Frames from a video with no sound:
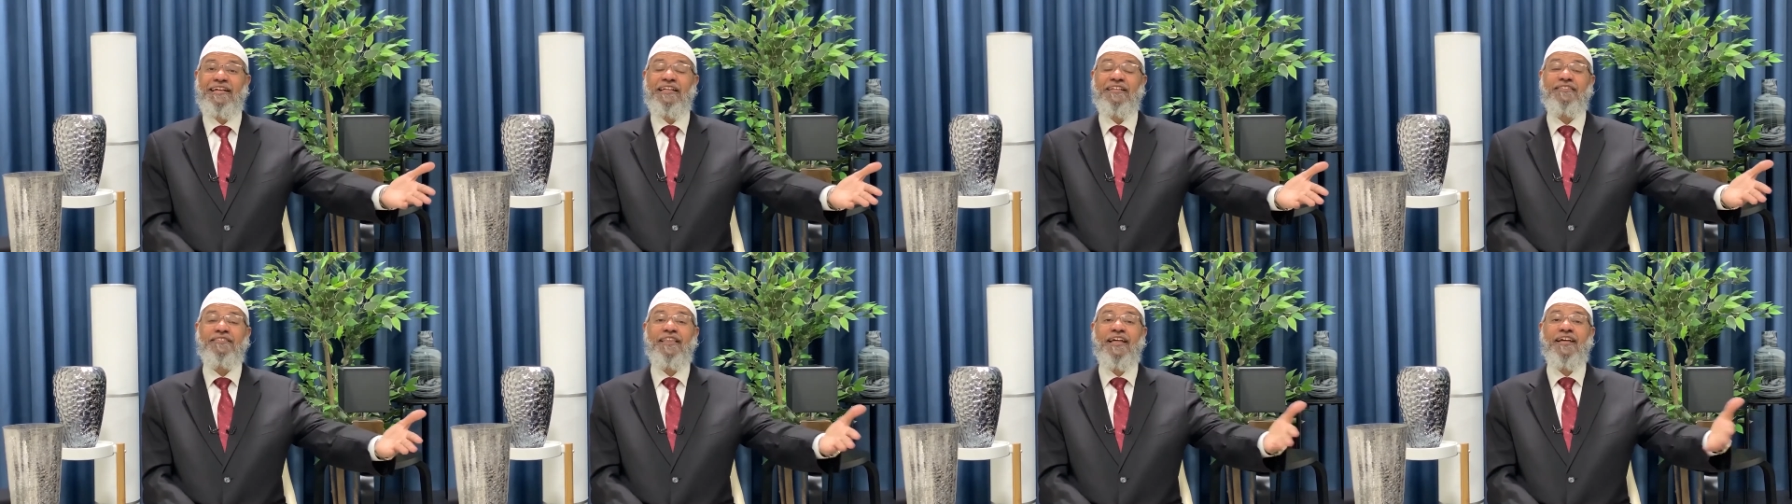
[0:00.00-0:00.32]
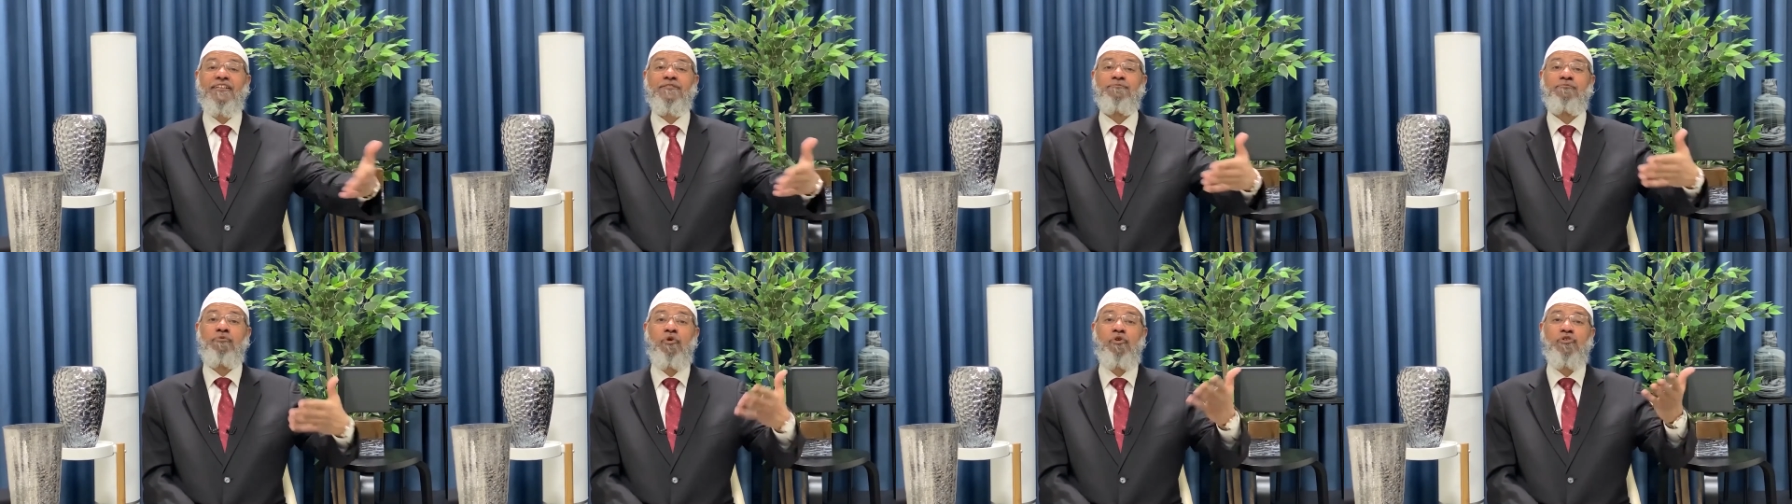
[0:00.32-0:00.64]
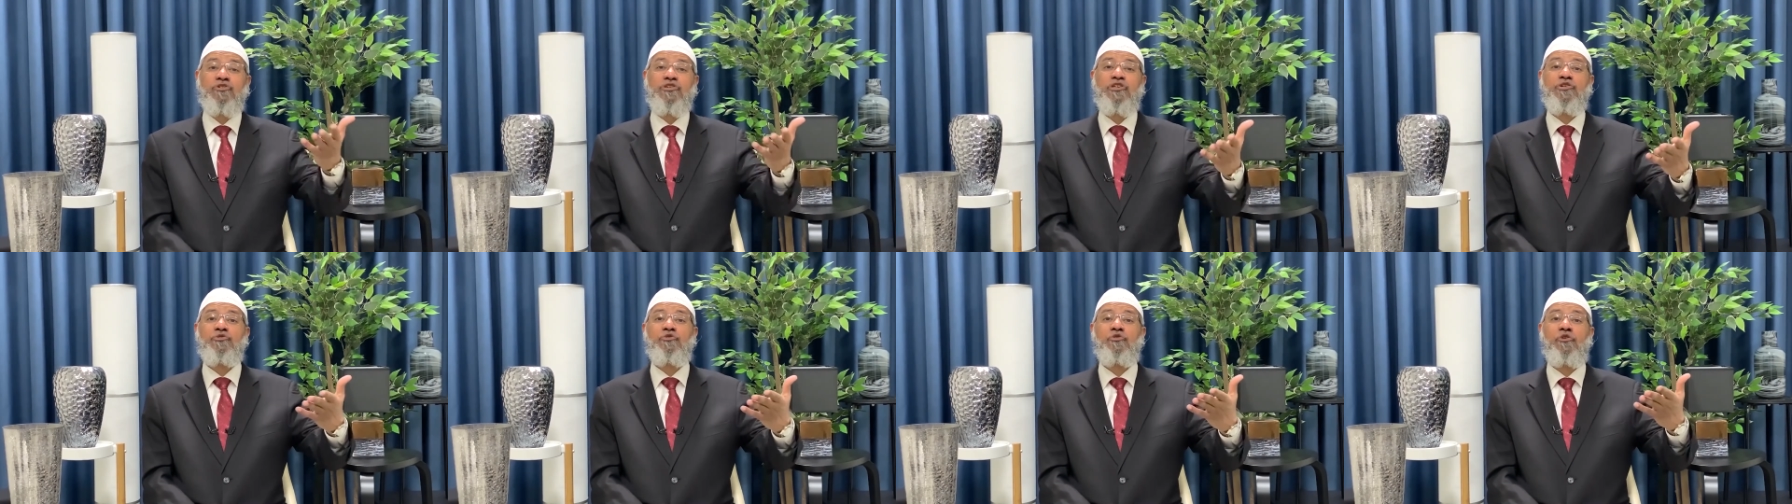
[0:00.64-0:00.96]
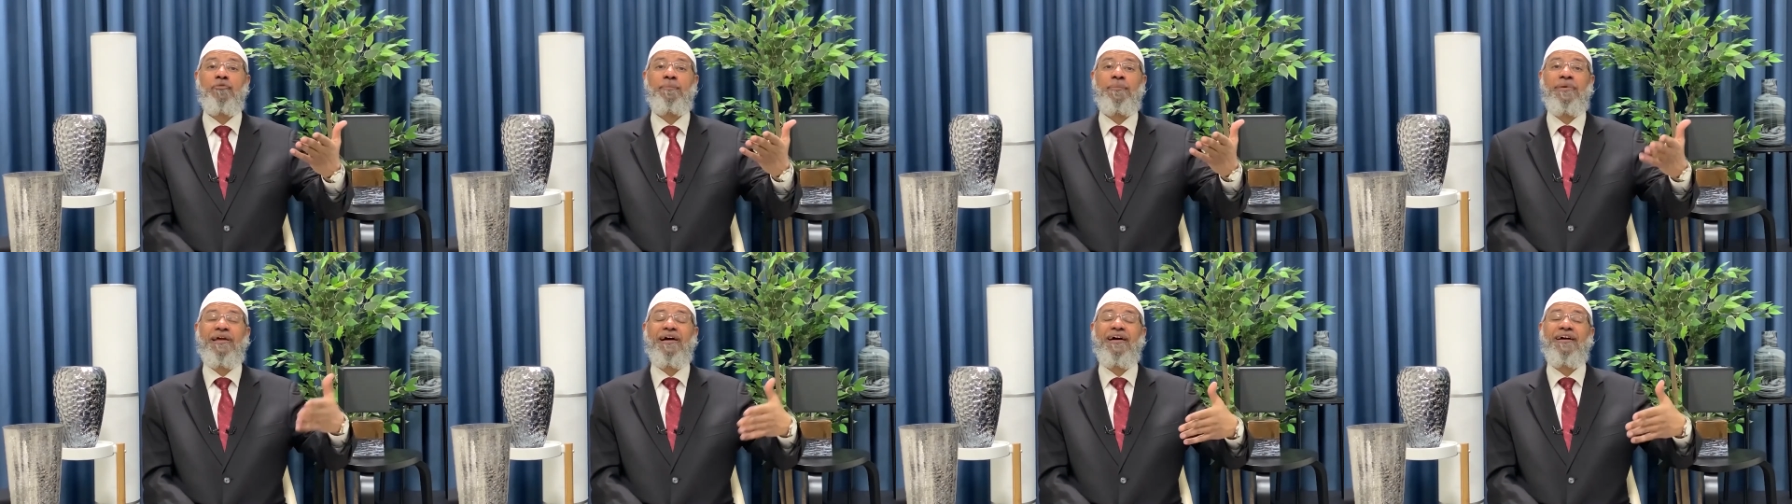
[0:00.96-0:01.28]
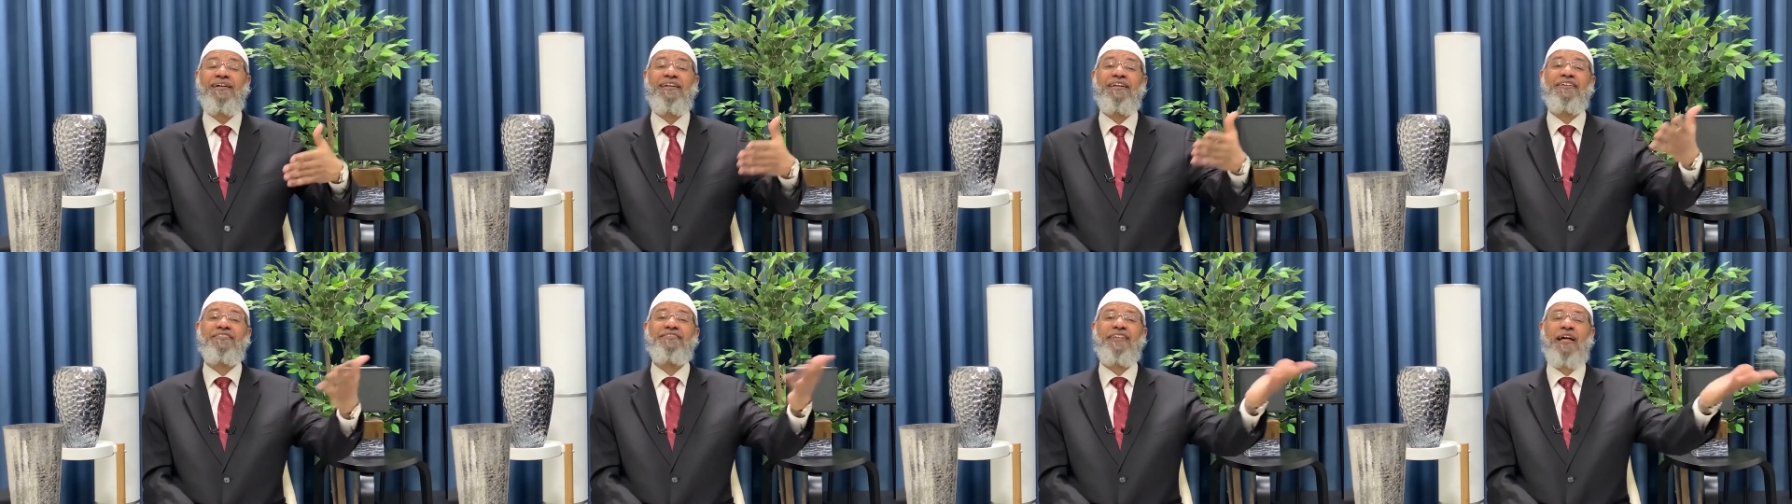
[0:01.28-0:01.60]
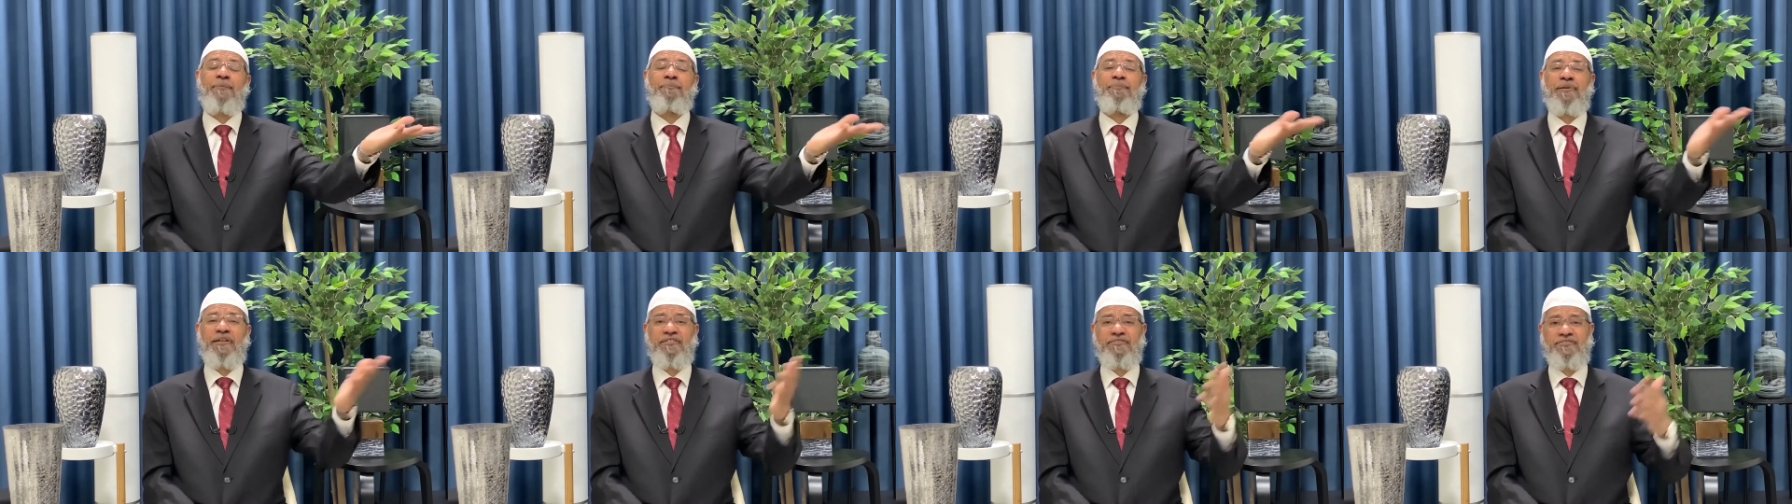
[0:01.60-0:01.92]
the explosion could be heard in
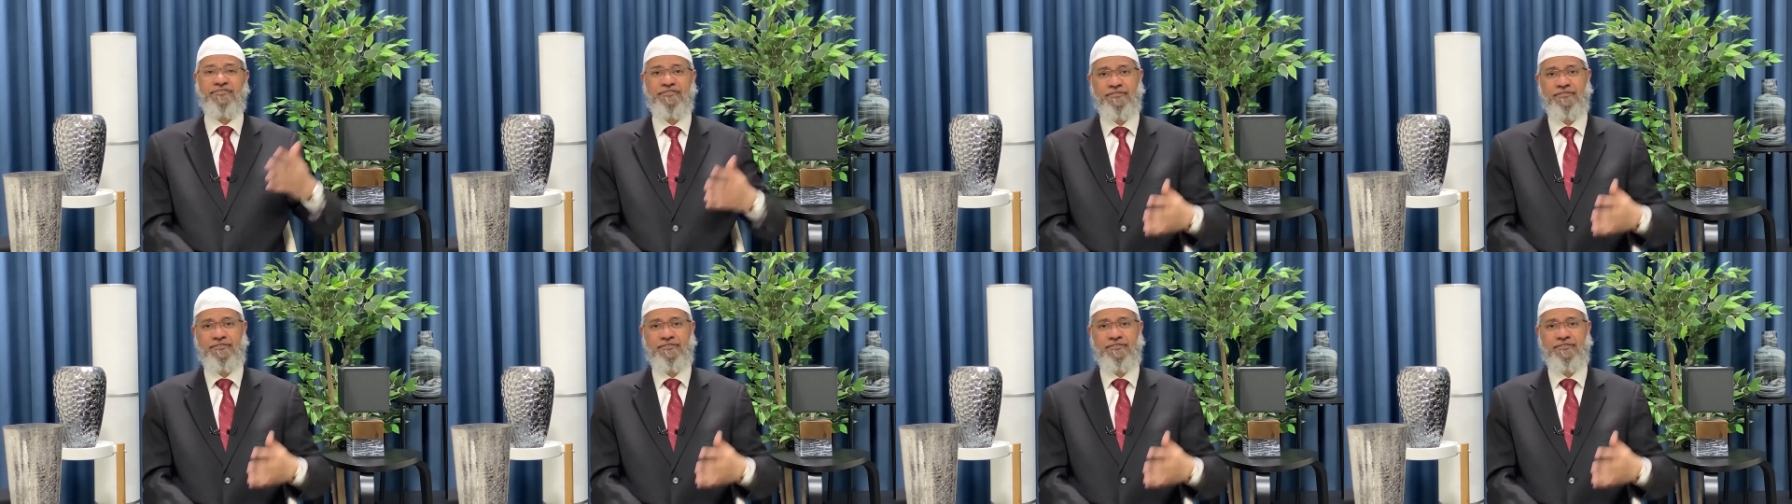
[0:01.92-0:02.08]
Cyprus.